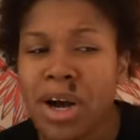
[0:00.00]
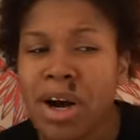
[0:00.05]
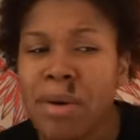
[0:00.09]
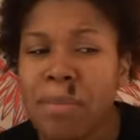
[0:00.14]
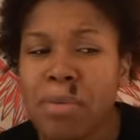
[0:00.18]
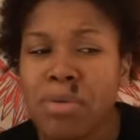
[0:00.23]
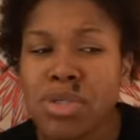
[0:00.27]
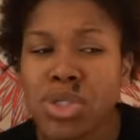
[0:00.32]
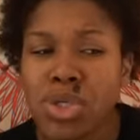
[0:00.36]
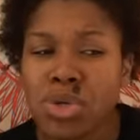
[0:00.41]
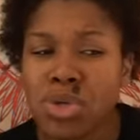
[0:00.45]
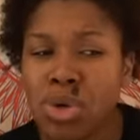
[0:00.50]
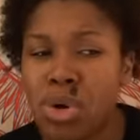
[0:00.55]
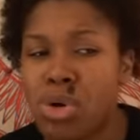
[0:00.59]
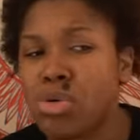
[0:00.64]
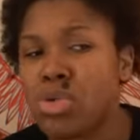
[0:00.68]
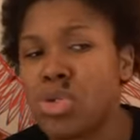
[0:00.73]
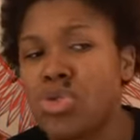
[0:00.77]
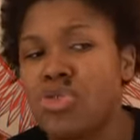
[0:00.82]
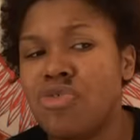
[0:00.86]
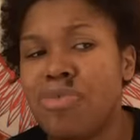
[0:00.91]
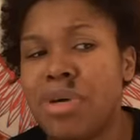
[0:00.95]
couples or
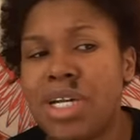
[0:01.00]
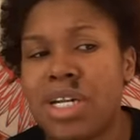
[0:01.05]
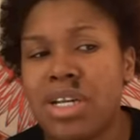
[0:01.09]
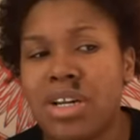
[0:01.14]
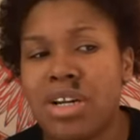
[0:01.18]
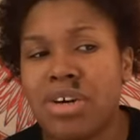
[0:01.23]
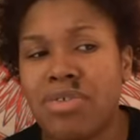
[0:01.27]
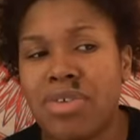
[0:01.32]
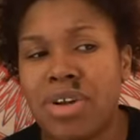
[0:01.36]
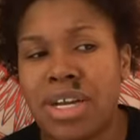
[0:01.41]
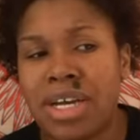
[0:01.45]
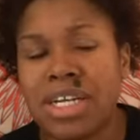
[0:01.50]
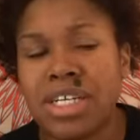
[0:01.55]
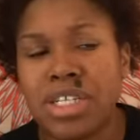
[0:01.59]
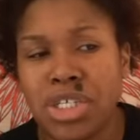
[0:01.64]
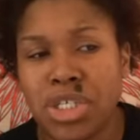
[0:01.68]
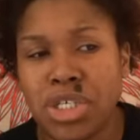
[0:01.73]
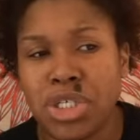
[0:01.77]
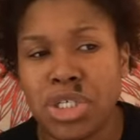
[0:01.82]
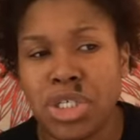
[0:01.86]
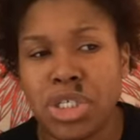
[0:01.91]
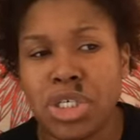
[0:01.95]
those who've been in a
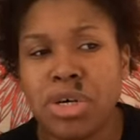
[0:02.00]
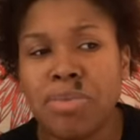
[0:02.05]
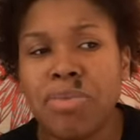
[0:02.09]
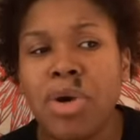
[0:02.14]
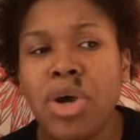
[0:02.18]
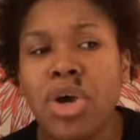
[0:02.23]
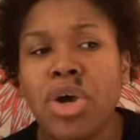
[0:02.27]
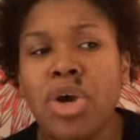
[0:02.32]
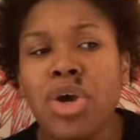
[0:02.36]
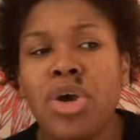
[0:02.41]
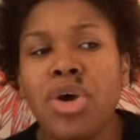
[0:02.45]
relationship,